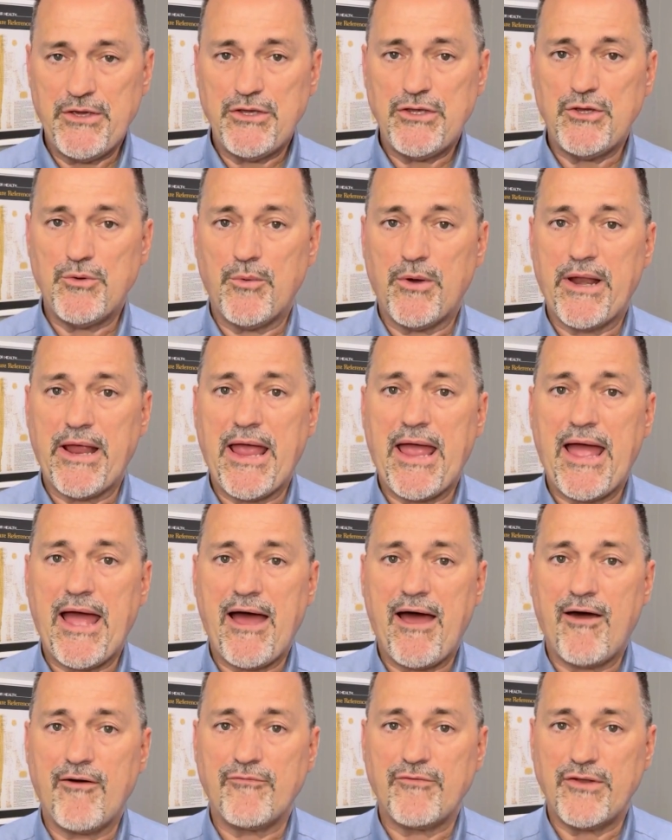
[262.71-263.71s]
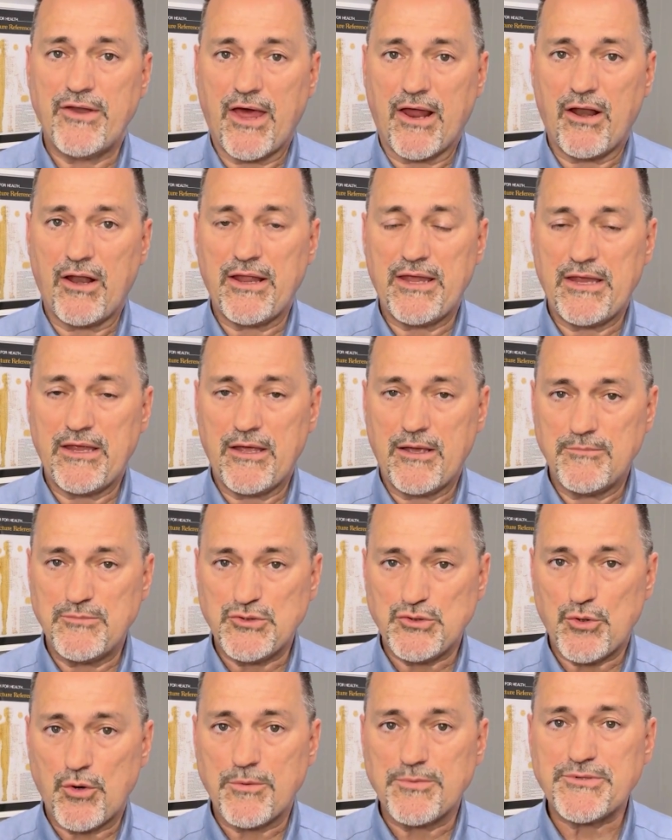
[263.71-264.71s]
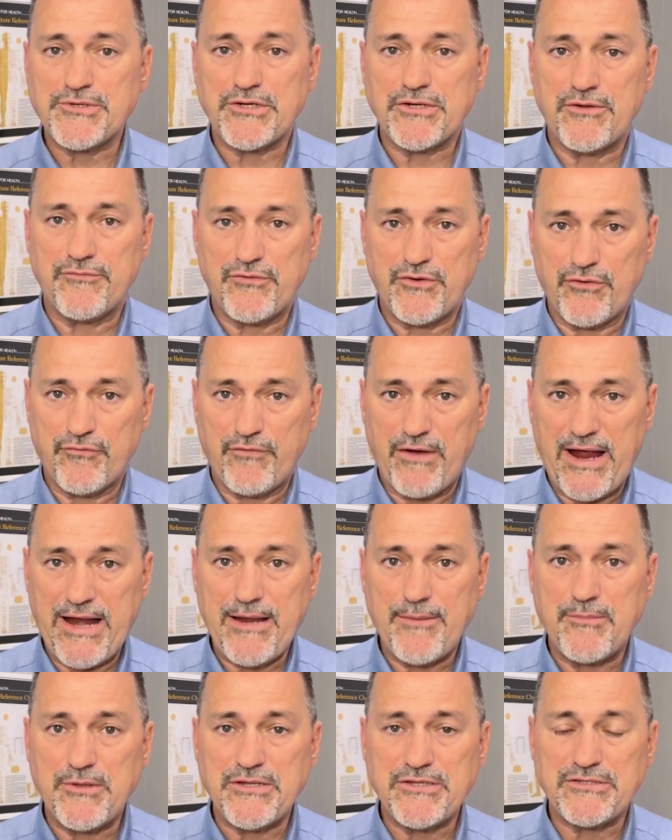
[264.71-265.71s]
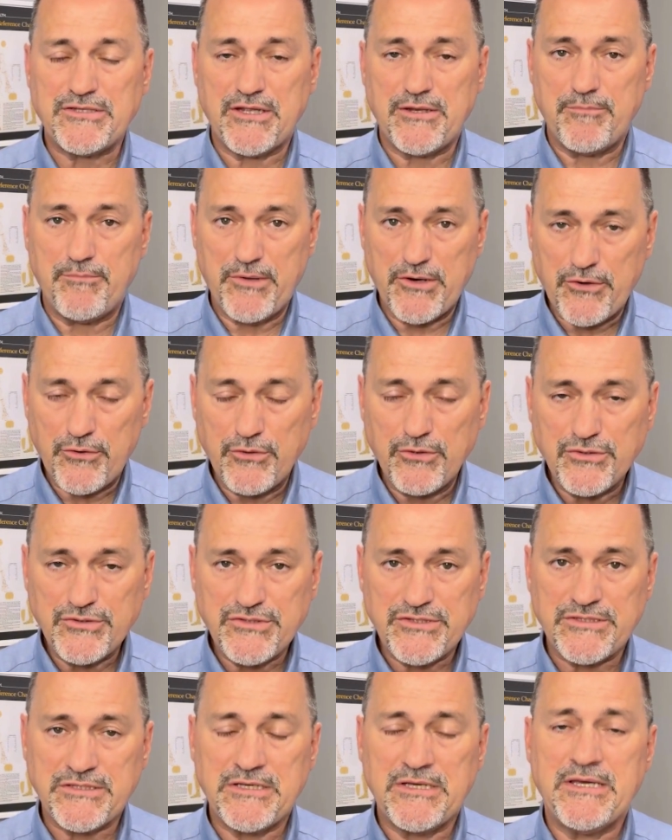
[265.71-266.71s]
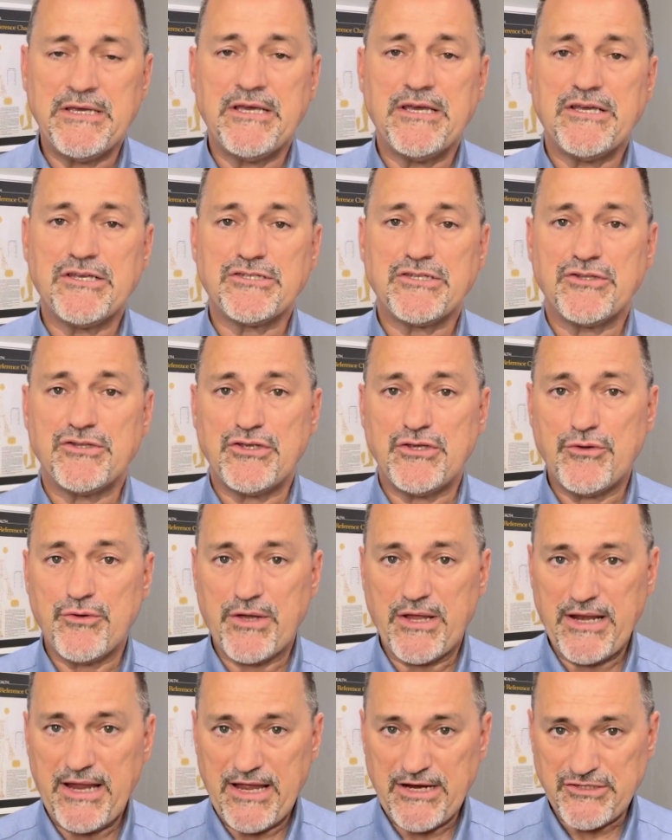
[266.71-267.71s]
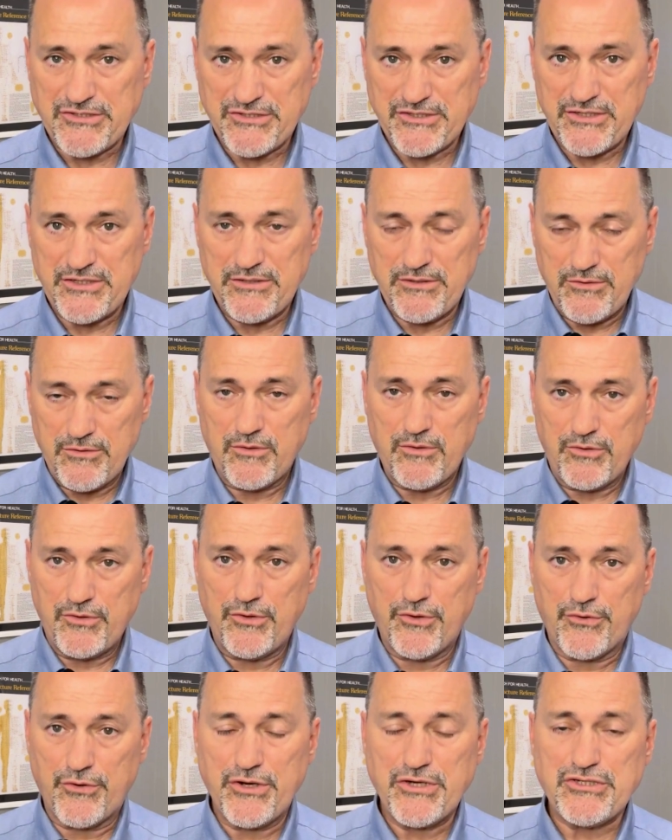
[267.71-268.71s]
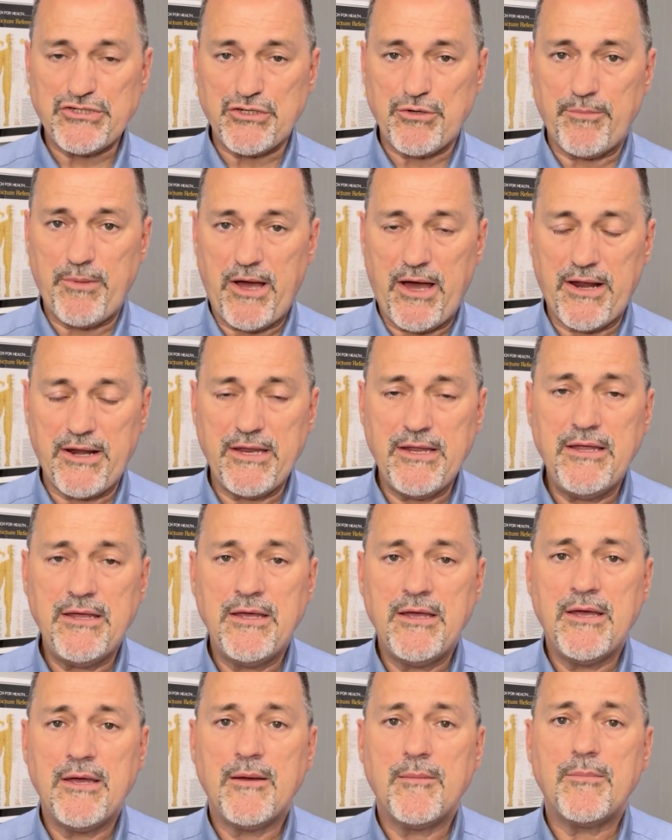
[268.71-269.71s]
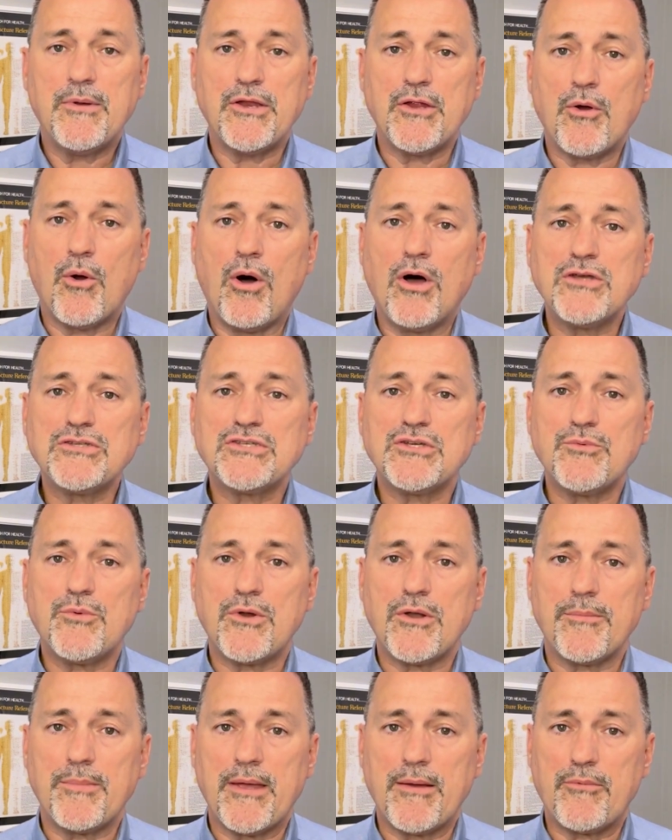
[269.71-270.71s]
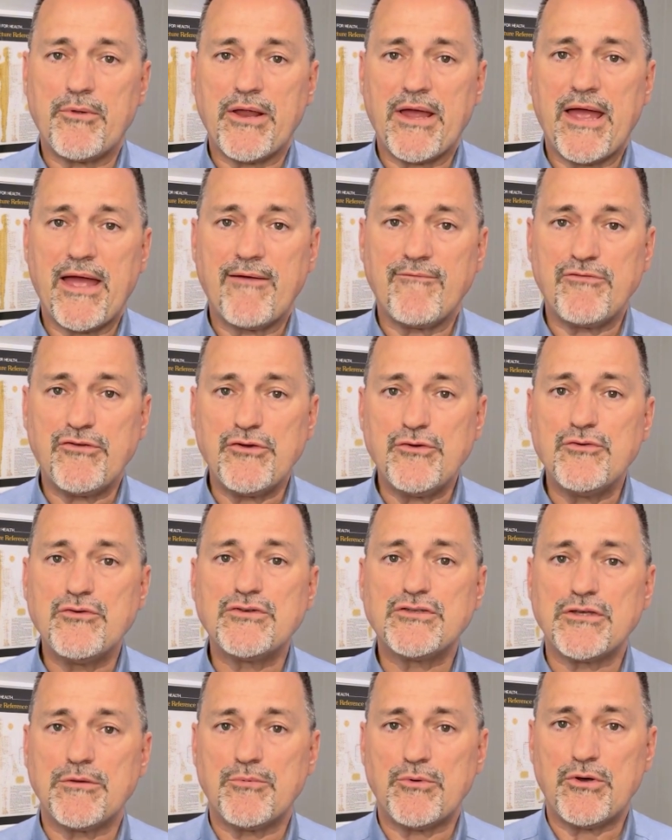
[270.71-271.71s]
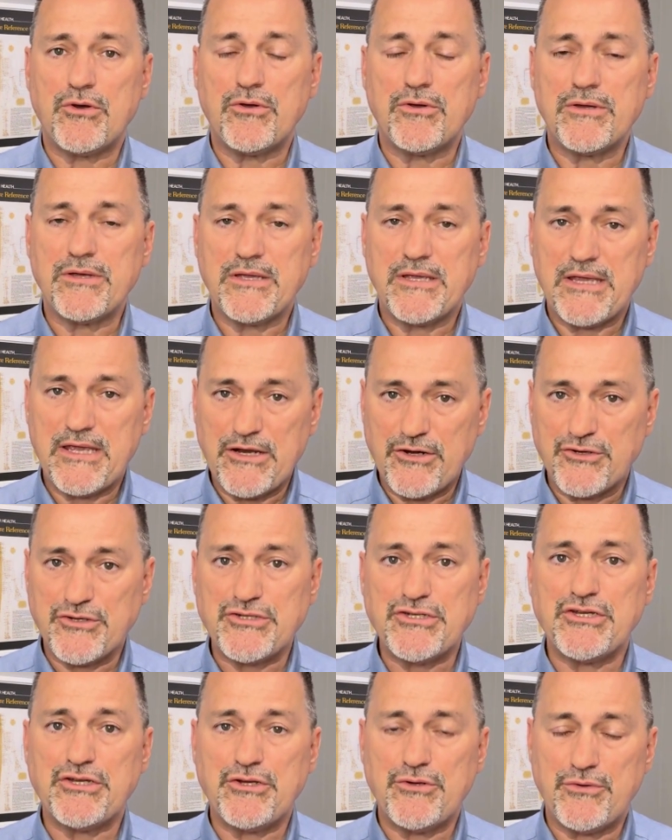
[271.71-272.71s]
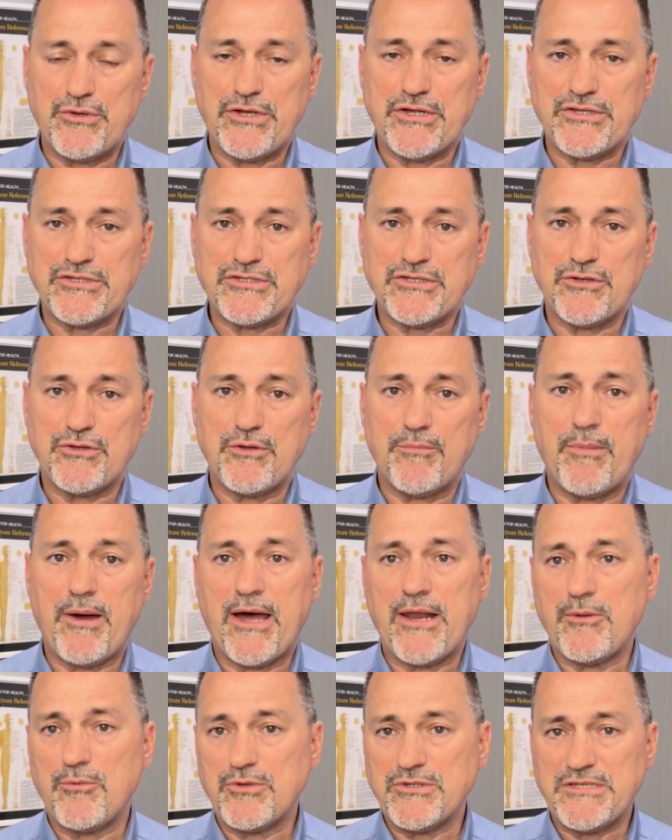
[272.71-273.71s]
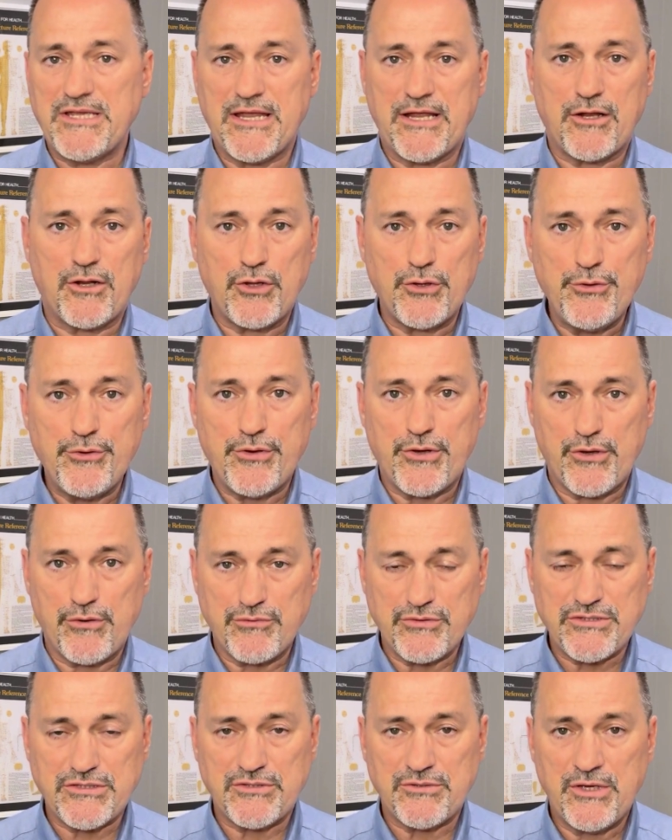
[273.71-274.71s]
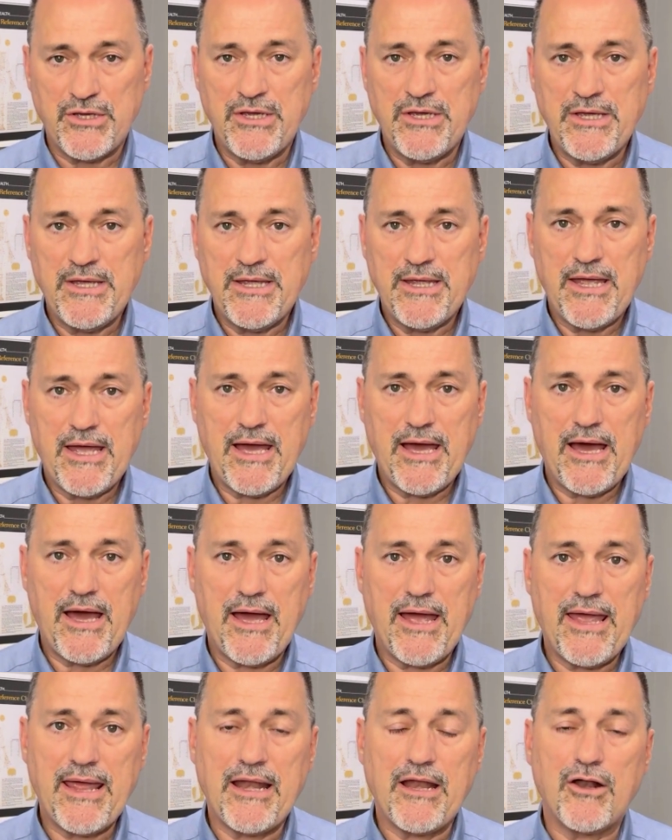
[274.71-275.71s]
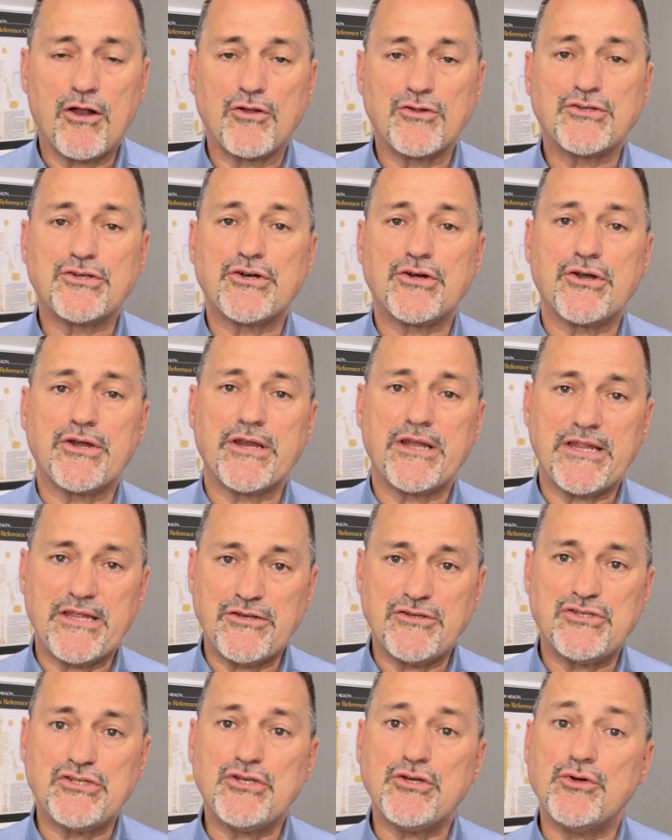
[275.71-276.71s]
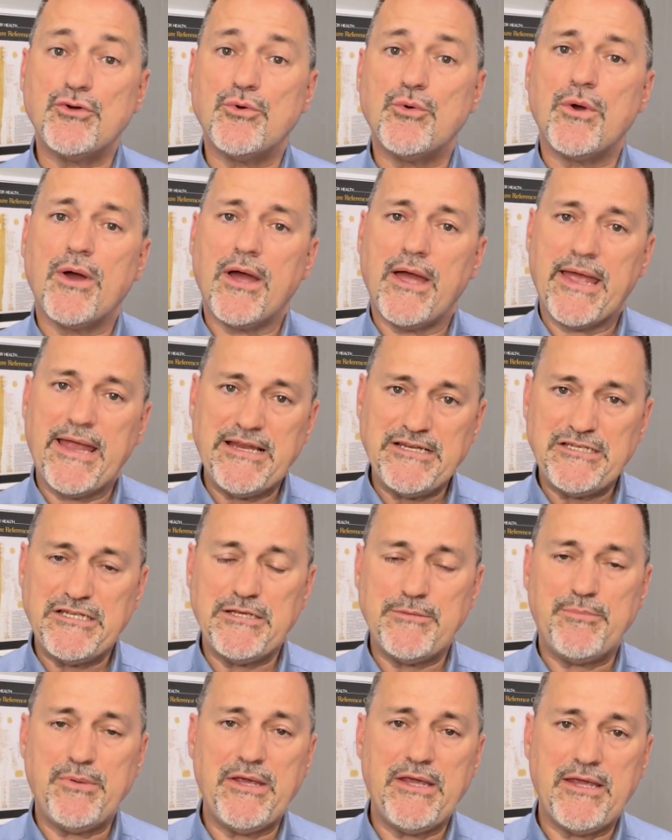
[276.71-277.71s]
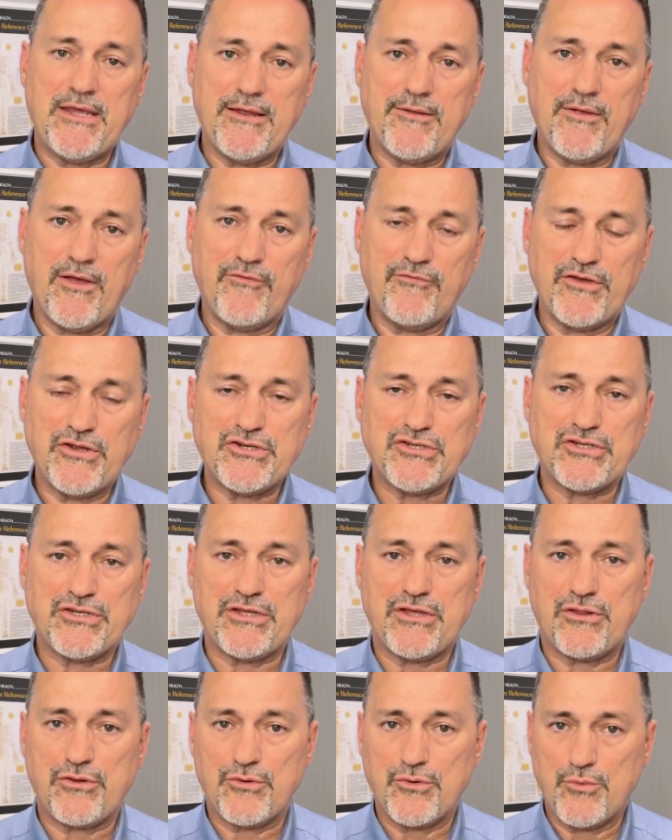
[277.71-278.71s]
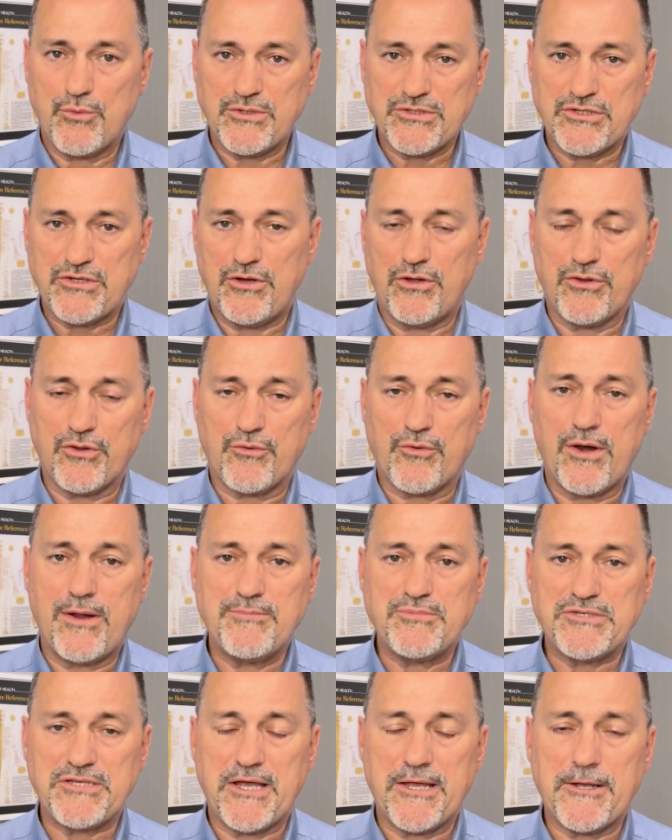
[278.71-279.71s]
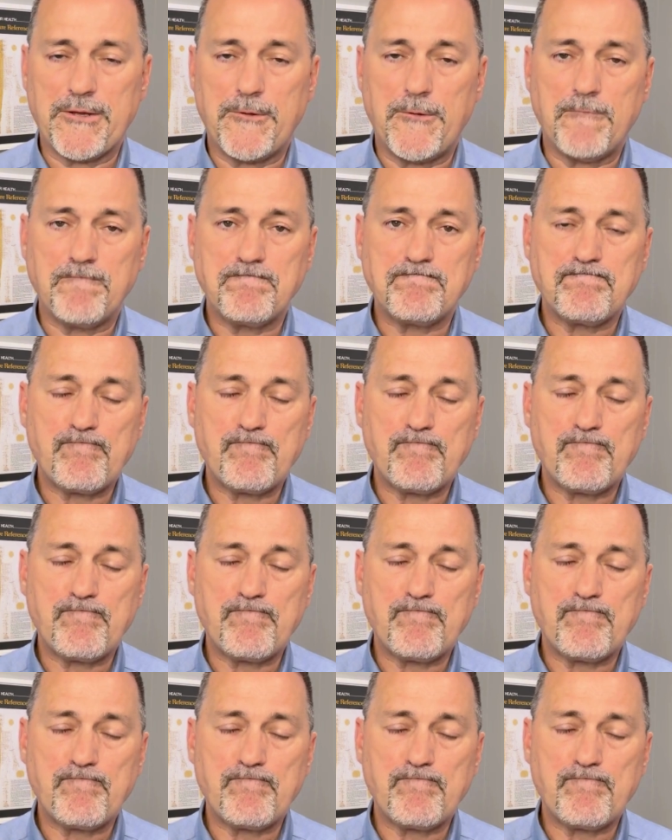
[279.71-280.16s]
You want to have not only absorption of your vitamins and minerals so that you can actually nourish your body, but you also want to be able to have usable energy units. So the body will take glucose and it'll turn it into ATP eventually through what's called the Krebs cycle.